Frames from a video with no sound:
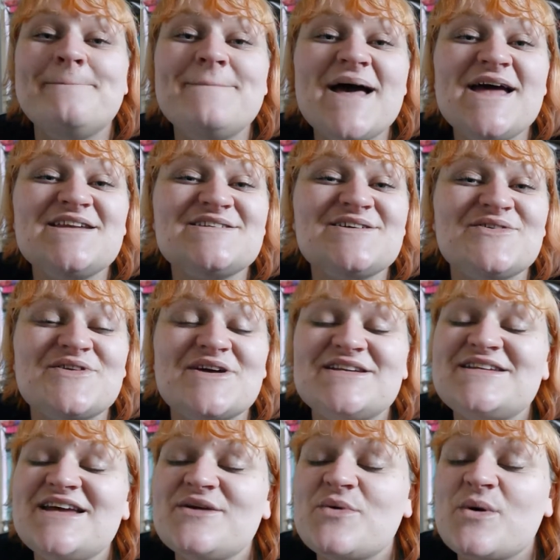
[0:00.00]
met on our
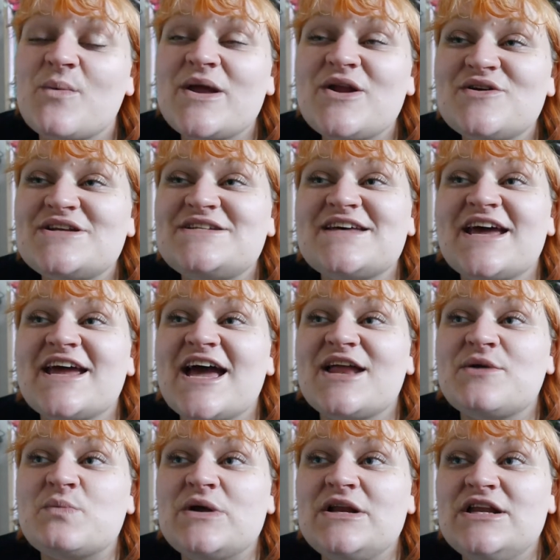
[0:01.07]
date. We went on a
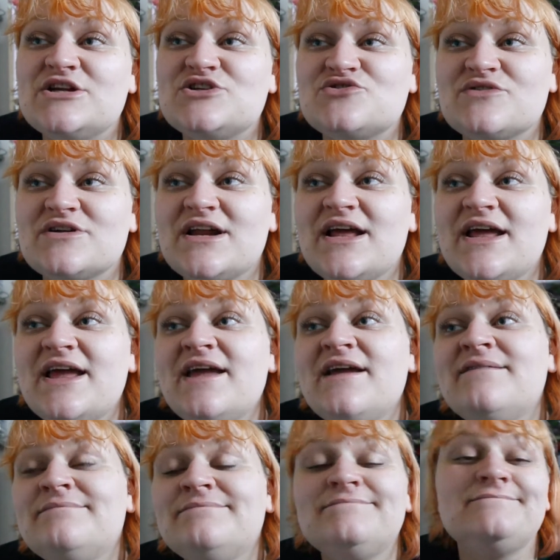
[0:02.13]
date and we literally,